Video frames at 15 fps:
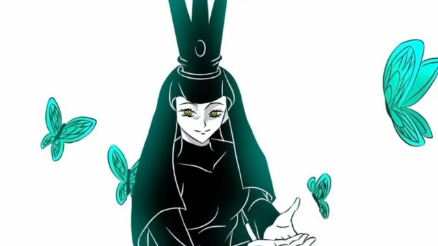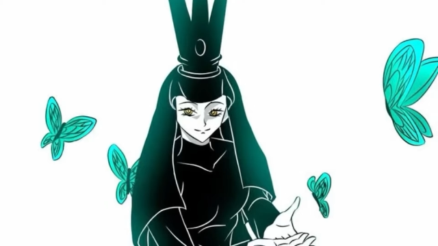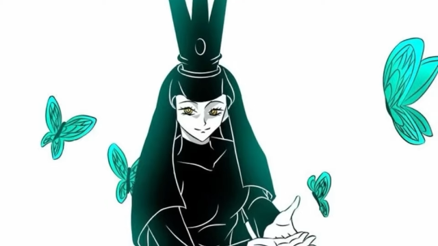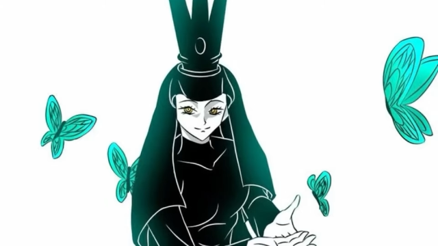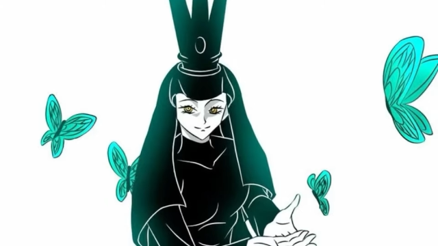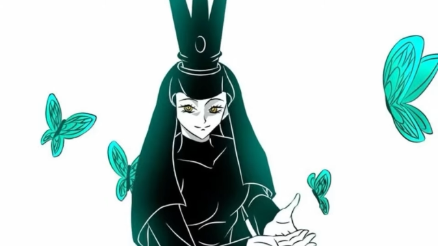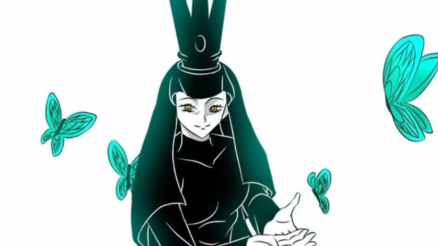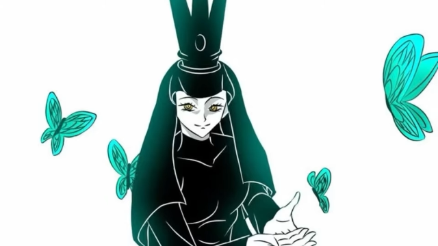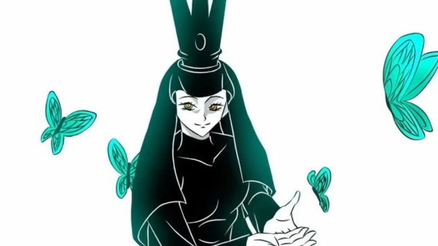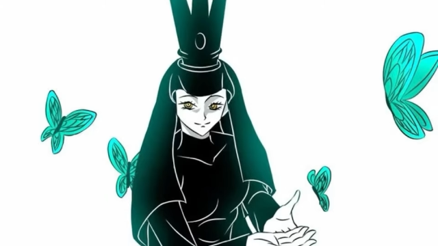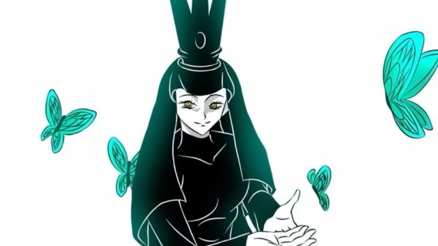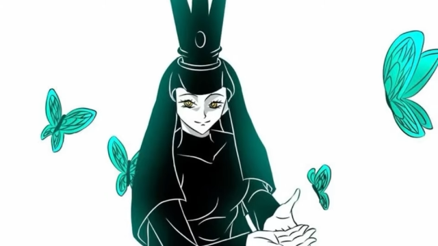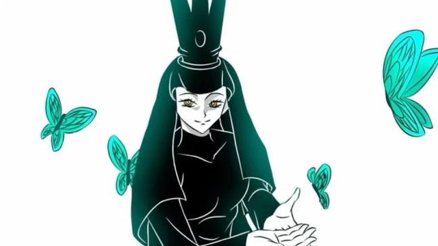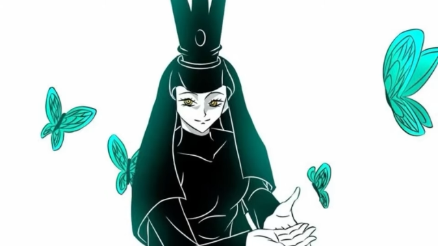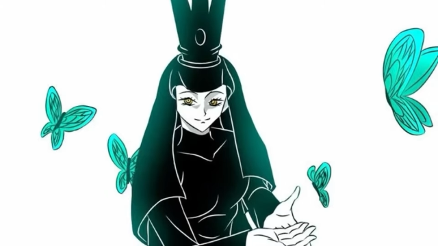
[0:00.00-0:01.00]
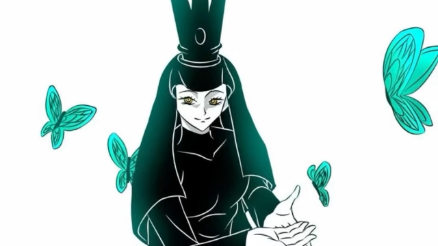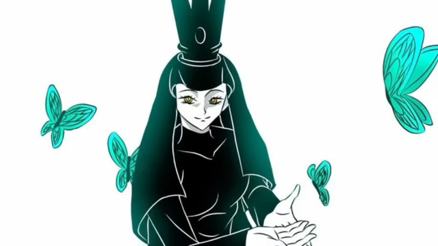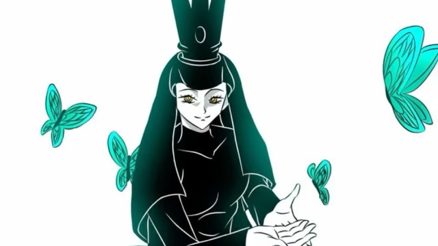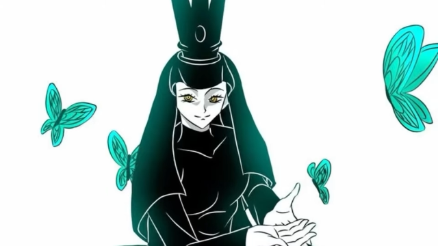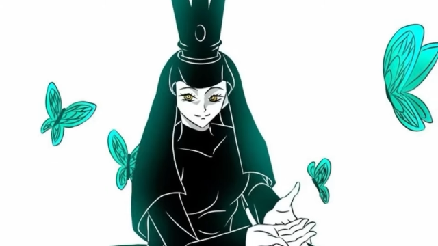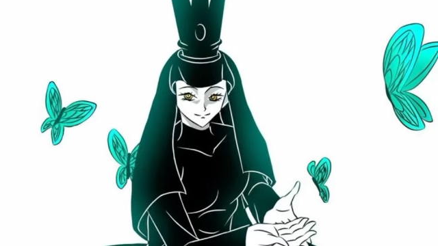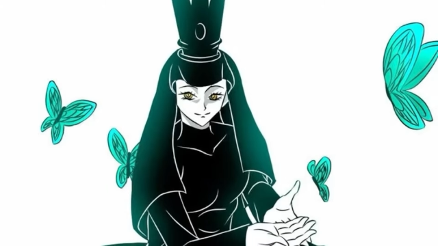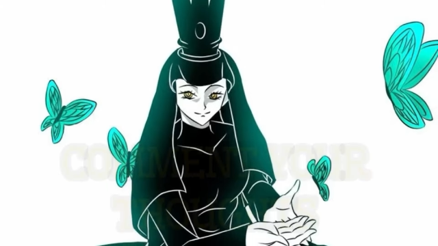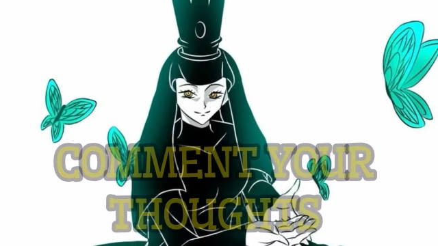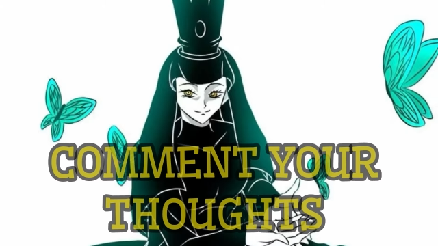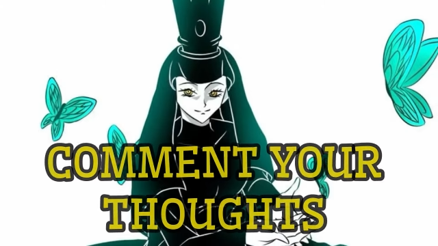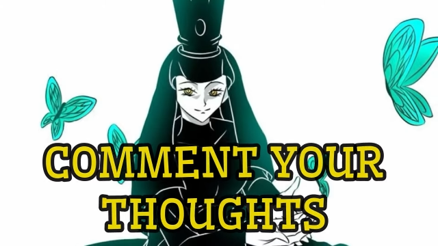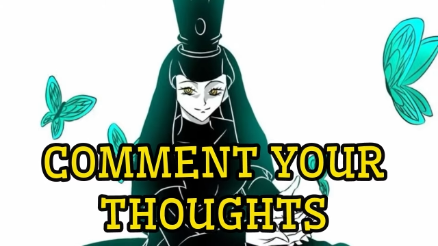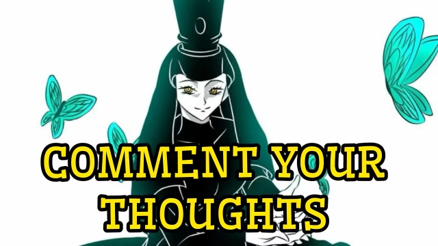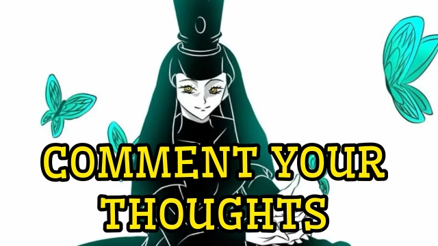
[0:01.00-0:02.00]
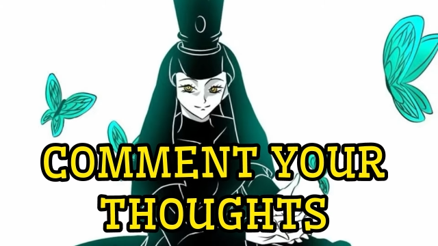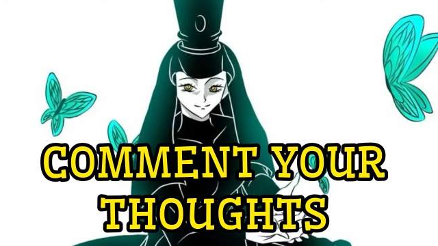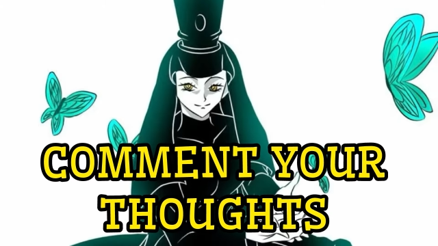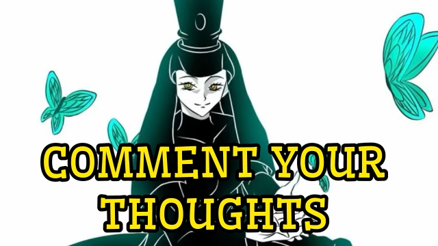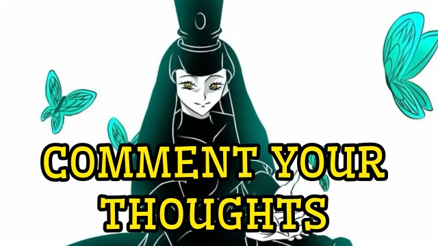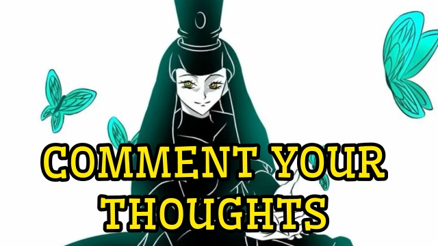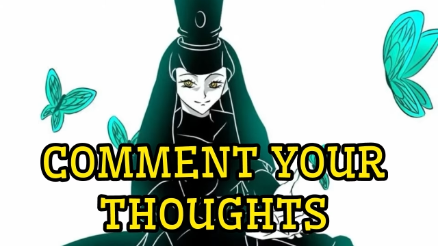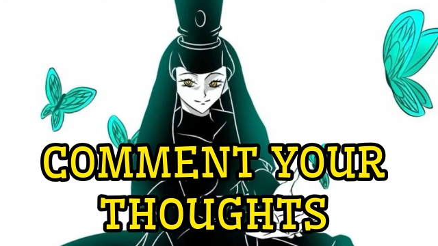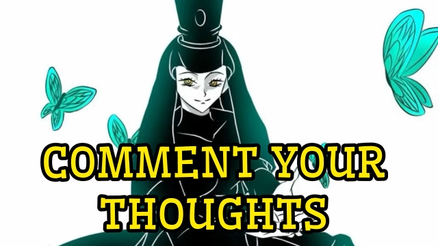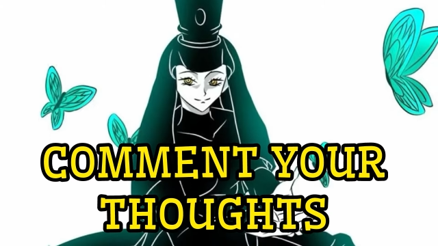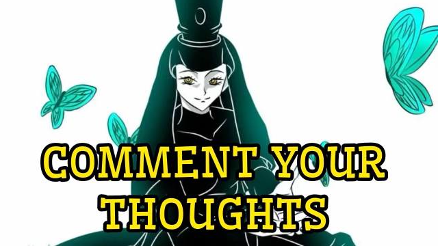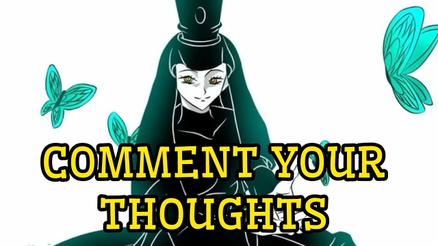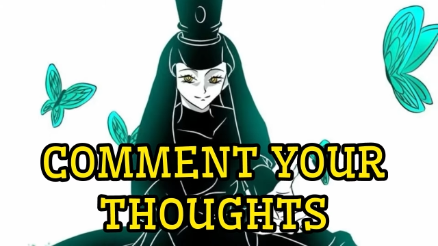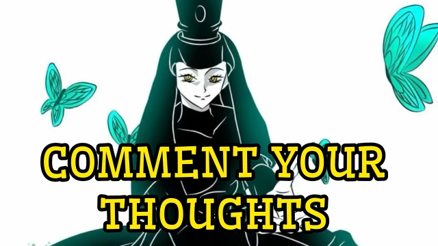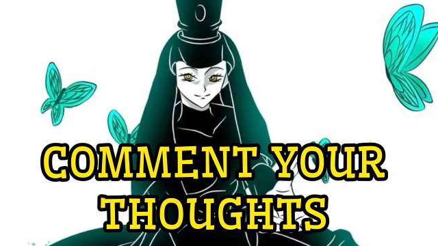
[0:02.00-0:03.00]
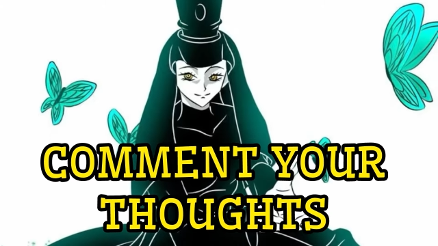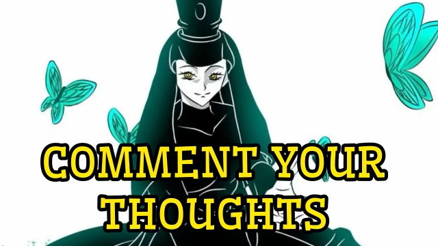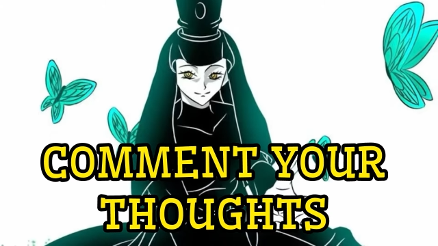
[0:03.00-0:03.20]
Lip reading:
[unreadable: no face in view]